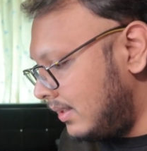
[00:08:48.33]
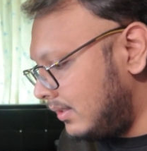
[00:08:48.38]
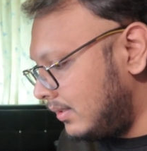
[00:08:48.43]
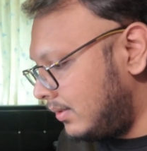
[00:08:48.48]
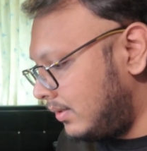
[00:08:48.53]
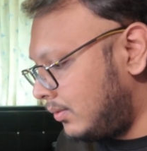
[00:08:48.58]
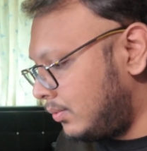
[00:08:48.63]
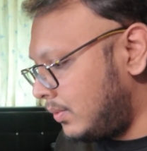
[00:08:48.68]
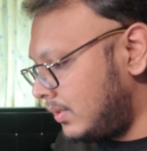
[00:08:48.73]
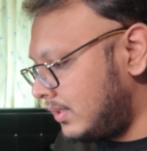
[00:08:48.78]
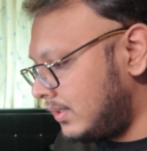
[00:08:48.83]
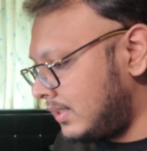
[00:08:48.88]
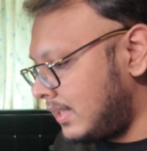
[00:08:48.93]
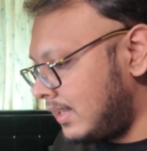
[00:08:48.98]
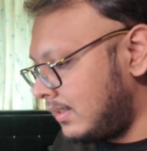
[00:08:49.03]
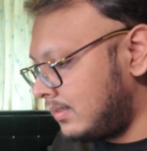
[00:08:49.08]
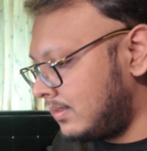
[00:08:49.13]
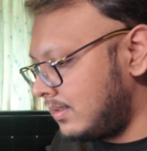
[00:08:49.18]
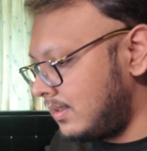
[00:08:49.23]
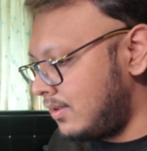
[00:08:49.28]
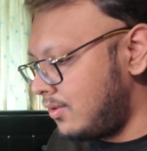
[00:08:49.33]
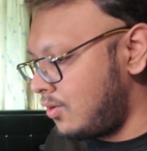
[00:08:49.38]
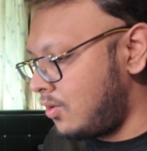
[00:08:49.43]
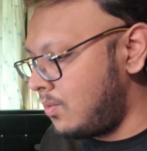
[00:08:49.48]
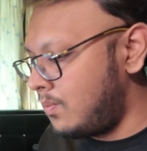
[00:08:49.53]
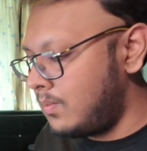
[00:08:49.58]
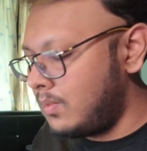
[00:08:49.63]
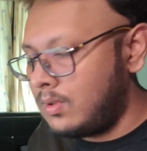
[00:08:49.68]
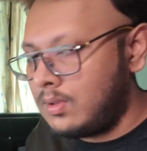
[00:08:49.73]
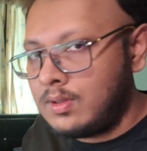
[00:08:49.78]
So this one just has a
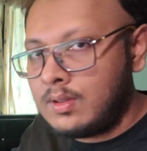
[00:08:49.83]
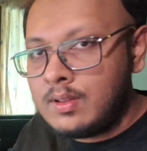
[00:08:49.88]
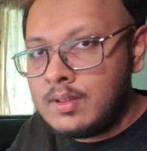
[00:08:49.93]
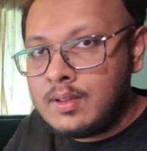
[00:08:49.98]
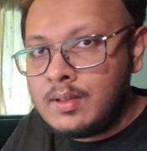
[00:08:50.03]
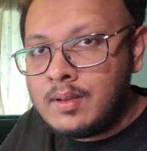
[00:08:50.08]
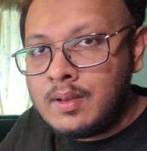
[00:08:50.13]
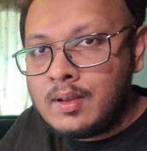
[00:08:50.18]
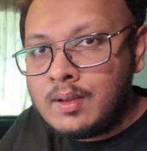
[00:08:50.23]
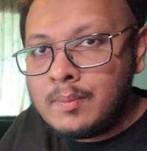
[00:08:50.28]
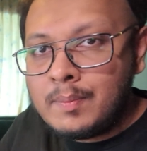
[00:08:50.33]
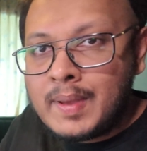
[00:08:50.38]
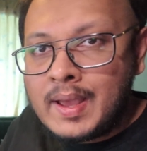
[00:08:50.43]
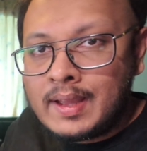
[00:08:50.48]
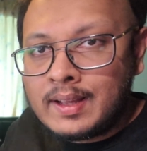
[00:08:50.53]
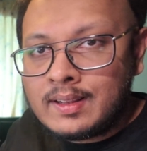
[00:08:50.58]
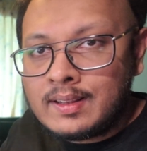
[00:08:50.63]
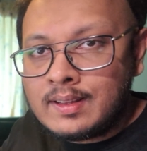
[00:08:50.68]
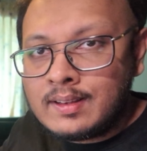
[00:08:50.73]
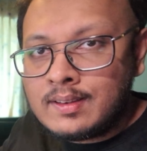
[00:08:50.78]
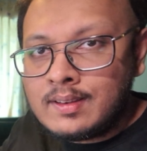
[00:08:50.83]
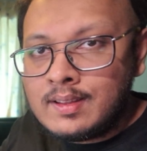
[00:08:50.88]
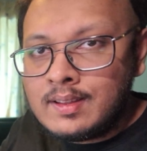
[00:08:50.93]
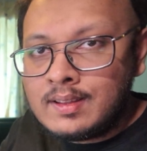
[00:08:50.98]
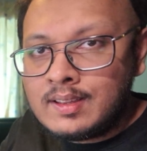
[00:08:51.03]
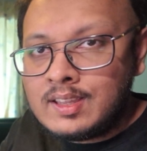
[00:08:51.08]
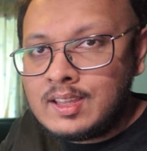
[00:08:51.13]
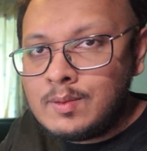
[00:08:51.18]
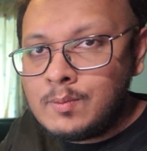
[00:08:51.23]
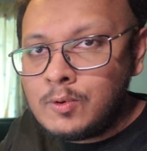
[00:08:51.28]
normal
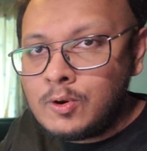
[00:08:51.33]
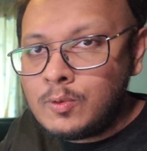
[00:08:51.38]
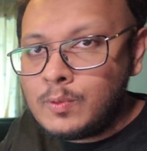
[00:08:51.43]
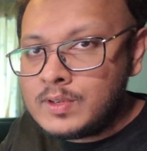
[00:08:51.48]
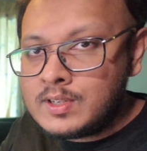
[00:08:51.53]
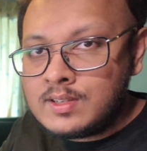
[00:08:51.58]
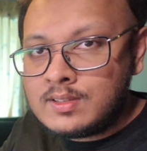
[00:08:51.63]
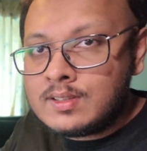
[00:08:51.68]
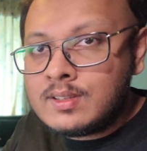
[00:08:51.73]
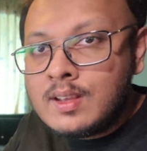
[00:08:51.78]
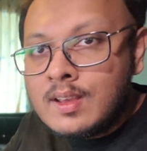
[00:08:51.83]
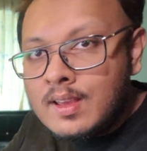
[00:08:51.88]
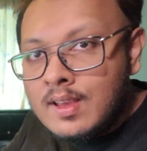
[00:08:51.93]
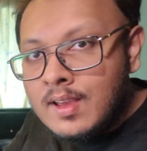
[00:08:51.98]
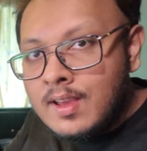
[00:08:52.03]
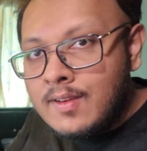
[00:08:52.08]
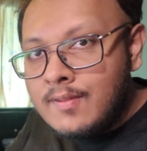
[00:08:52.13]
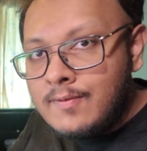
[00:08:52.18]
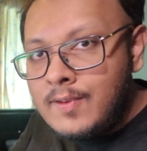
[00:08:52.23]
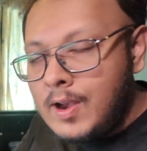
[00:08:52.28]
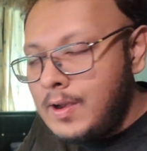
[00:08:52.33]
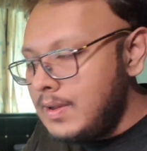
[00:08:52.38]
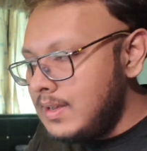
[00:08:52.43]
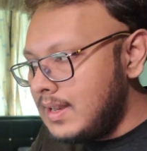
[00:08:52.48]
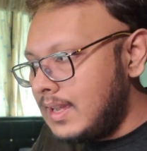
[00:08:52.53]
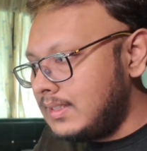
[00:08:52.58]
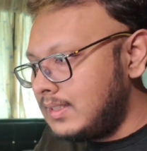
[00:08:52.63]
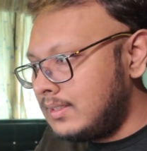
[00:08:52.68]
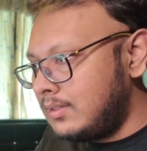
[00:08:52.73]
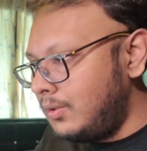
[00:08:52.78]
backlit keyboard, which is very
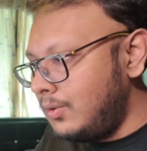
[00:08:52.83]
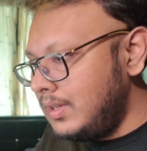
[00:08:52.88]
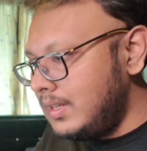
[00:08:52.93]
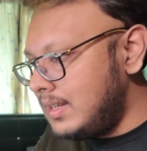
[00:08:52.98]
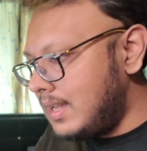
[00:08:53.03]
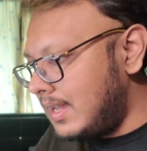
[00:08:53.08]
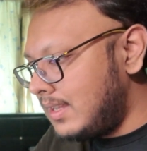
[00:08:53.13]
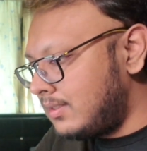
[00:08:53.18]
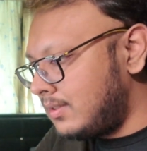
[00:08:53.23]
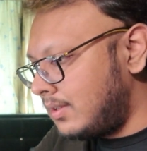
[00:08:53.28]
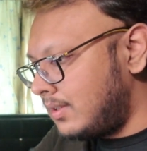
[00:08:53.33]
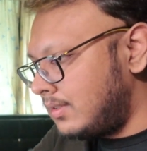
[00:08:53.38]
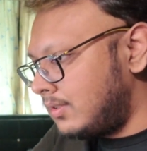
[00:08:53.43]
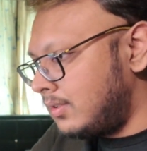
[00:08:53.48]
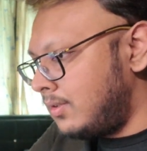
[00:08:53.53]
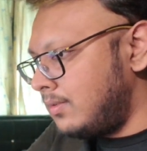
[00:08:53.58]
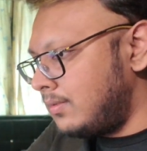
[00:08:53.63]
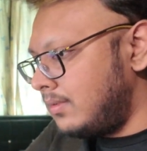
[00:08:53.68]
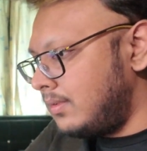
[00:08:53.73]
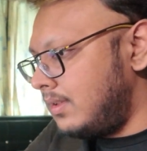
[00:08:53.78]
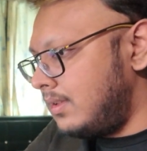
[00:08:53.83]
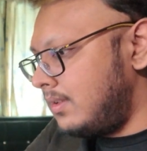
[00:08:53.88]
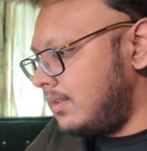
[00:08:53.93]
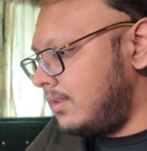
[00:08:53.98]
nice. It's already nice on its own.